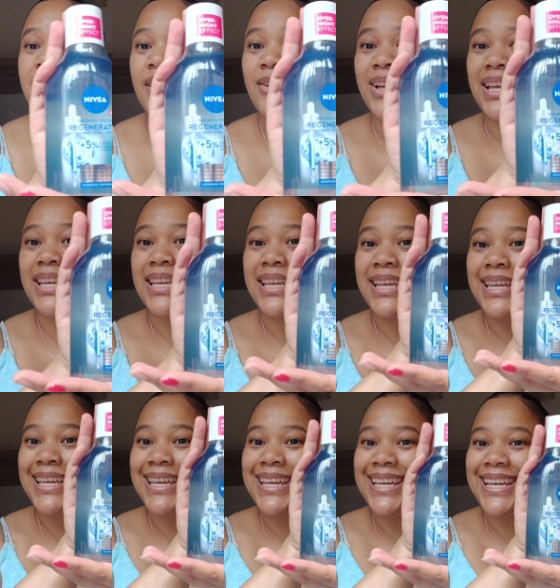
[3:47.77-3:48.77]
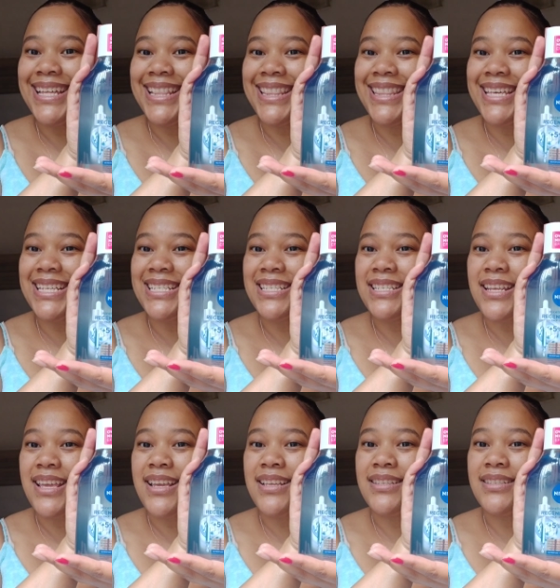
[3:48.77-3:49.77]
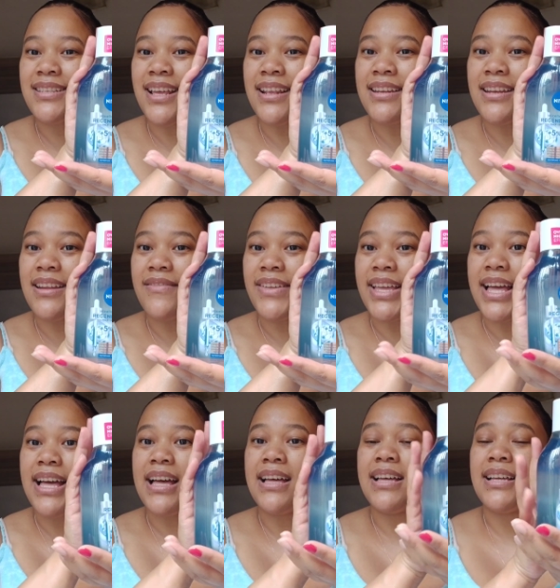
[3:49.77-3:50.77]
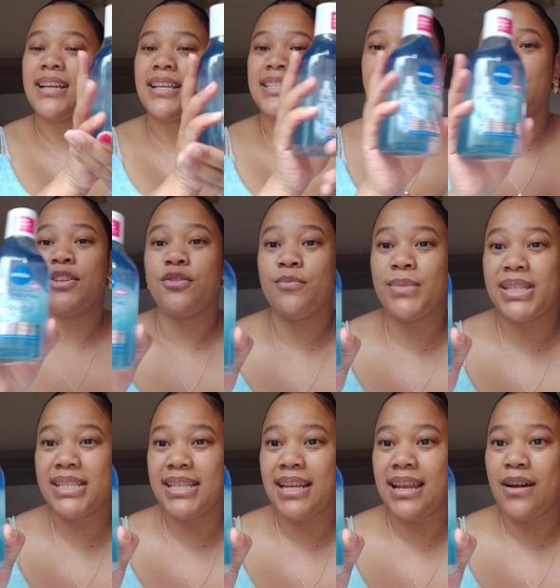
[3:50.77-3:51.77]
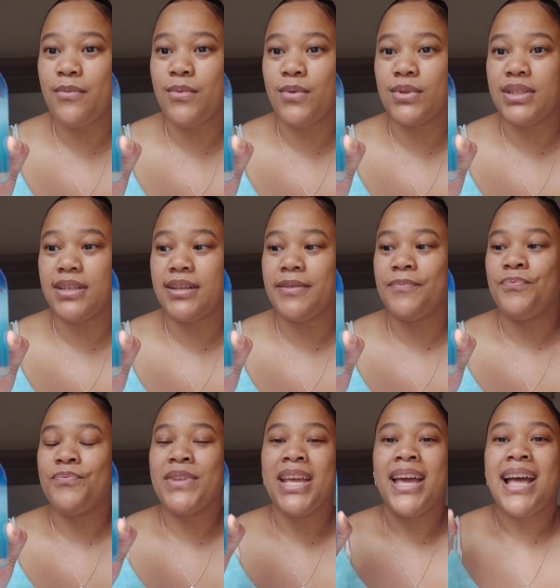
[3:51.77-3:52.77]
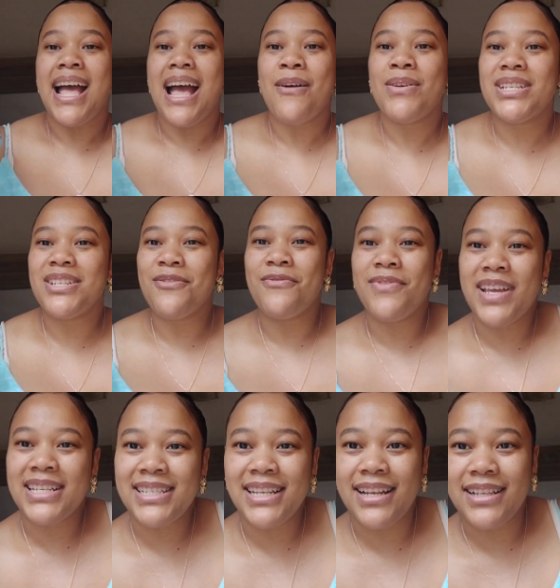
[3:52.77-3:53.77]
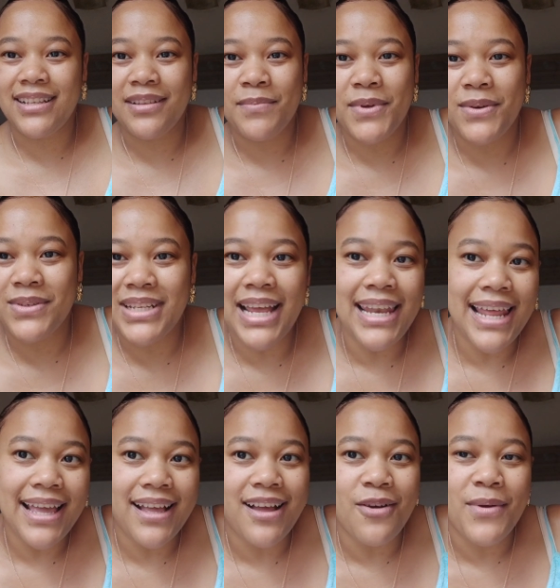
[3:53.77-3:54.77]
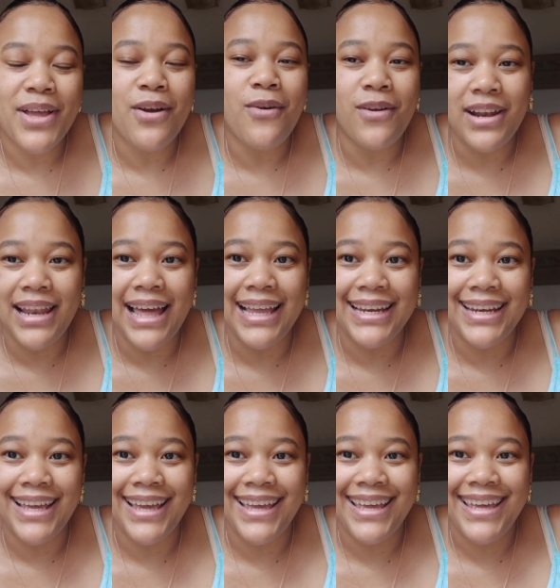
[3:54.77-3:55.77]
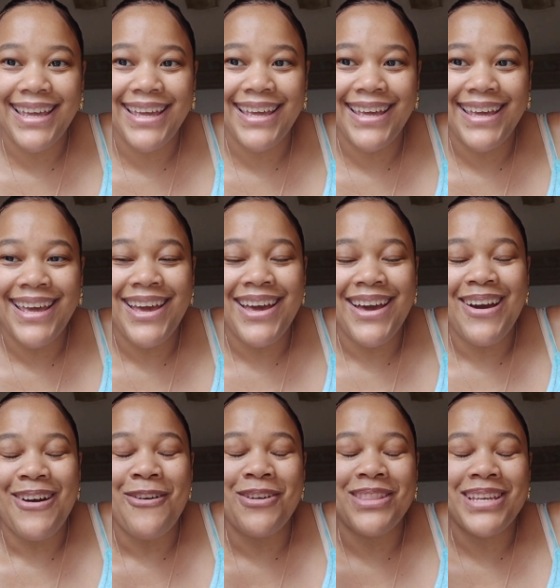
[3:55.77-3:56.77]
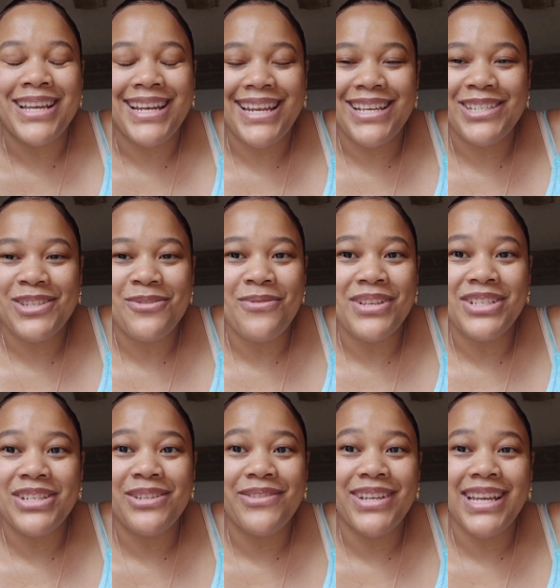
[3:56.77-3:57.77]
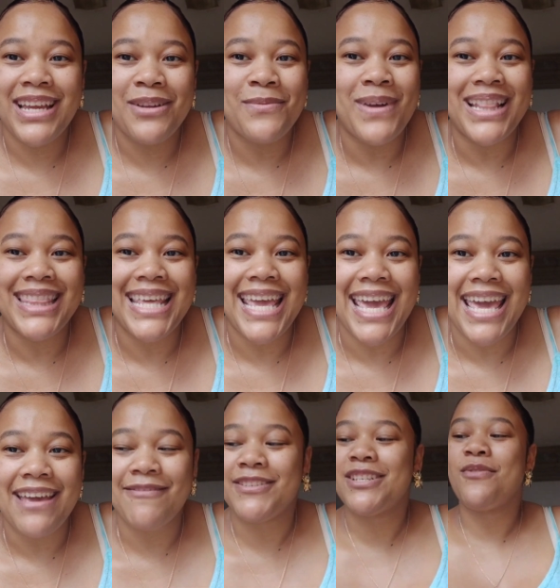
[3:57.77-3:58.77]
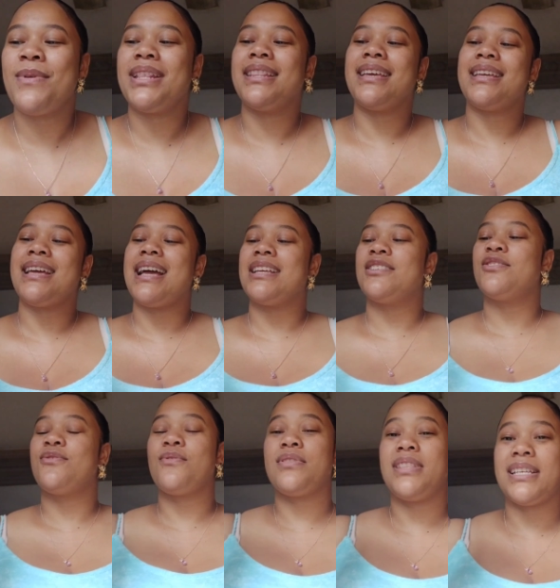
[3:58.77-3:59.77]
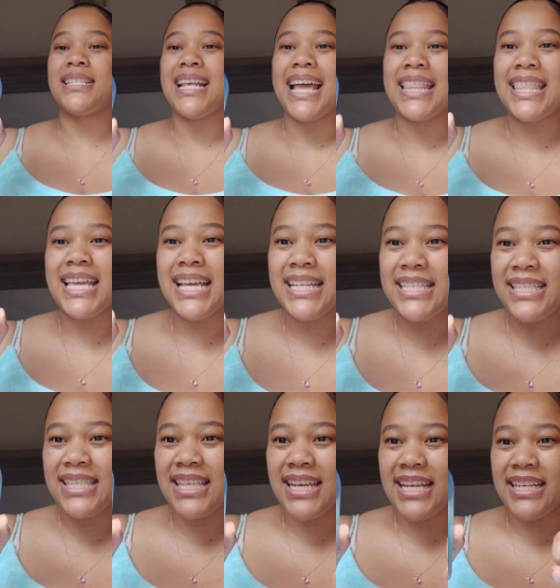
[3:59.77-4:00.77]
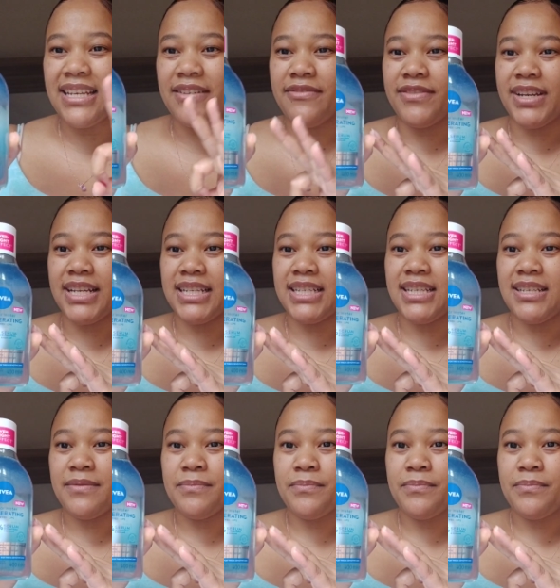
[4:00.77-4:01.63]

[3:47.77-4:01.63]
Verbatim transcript: okay this is Nivea it's a new micellar water. I was so fascinated because I like going online eh, on the click store and just looking at what they have. So when they, I saw this, I think it's three different